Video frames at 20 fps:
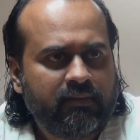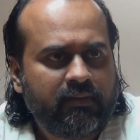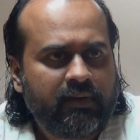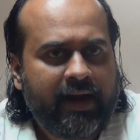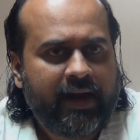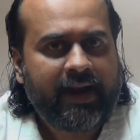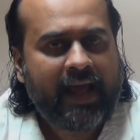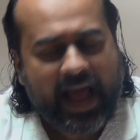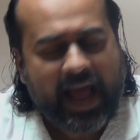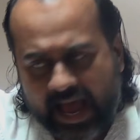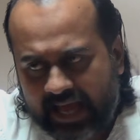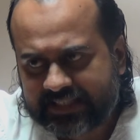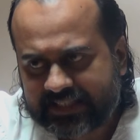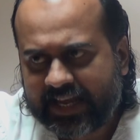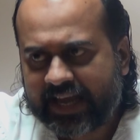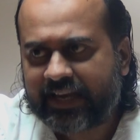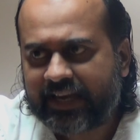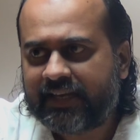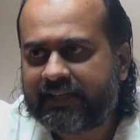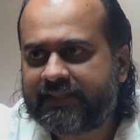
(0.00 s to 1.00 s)
And as
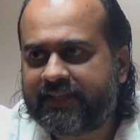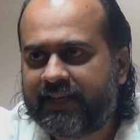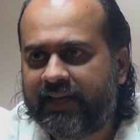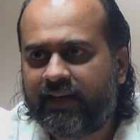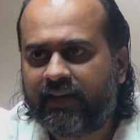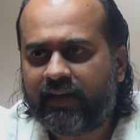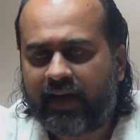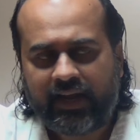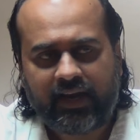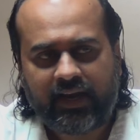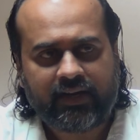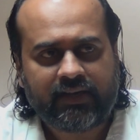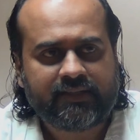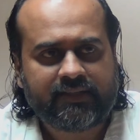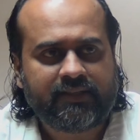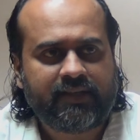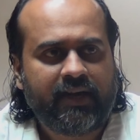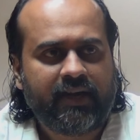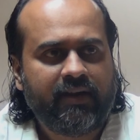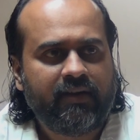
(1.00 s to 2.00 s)
I listen, I'll
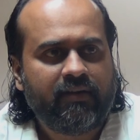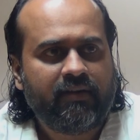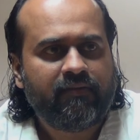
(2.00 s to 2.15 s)
understand.